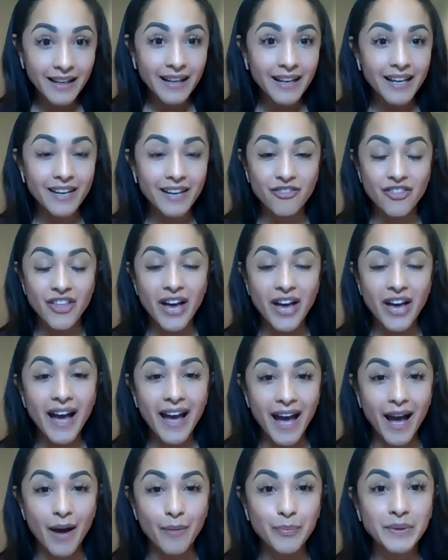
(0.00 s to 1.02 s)
If that
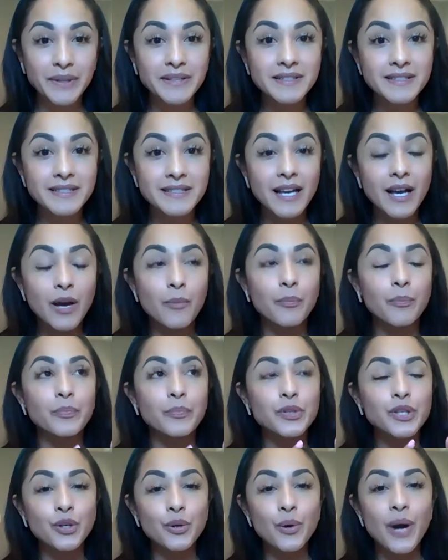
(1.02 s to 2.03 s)
happens,
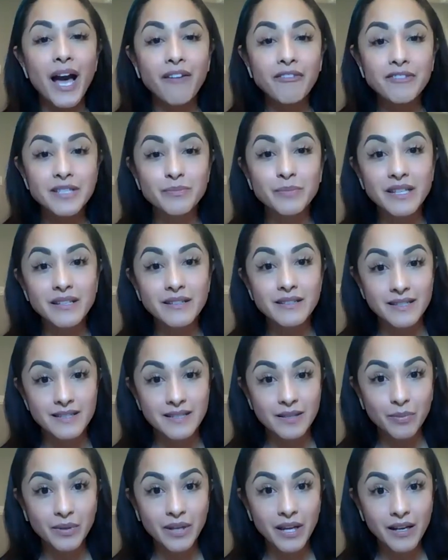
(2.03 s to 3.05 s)
you have to be
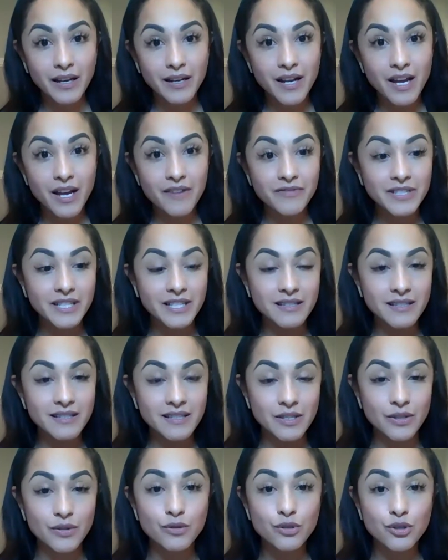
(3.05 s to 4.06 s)
disciplined enough to
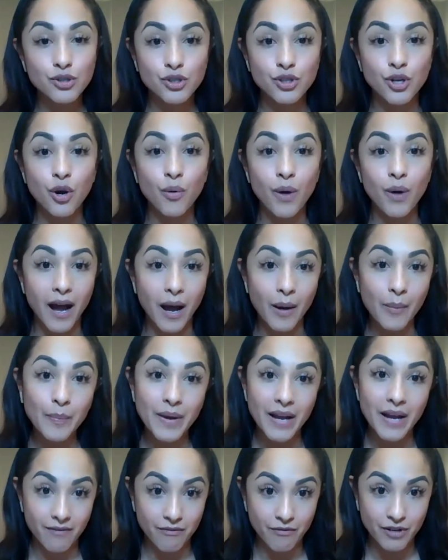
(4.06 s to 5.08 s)
still show up
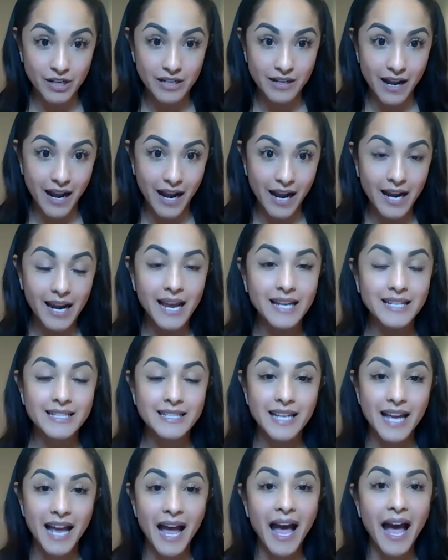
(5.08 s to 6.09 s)
every day and
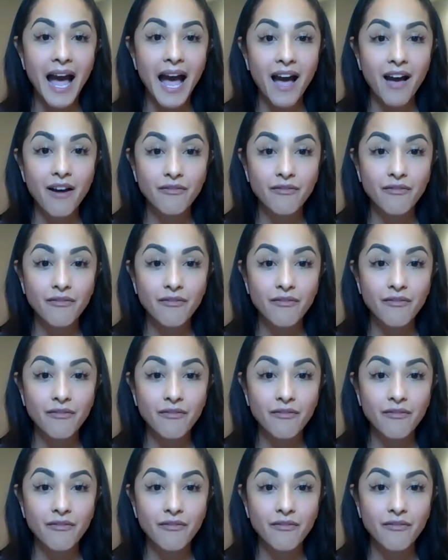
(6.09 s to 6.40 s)
to have